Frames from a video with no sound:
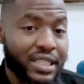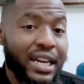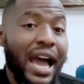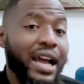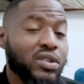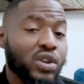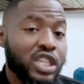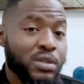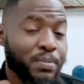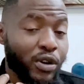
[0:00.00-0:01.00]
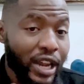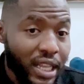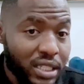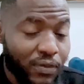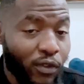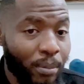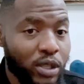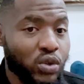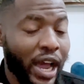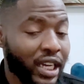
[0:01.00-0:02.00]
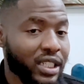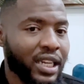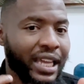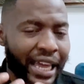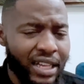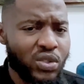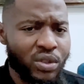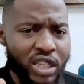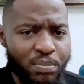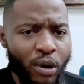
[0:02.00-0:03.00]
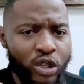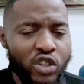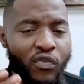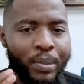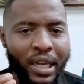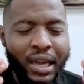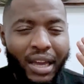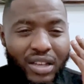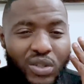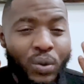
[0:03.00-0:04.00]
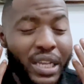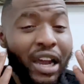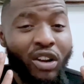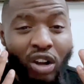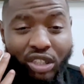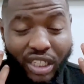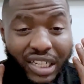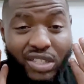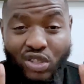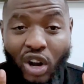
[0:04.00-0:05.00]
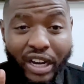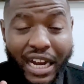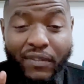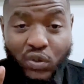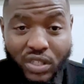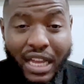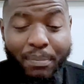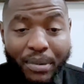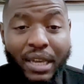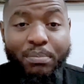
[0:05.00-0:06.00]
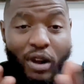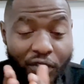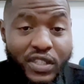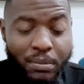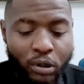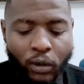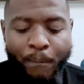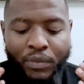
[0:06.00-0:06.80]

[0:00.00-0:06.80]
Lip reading: that I had to experience for me to actually get to this point of being so psychologically strong enough to start being profitable.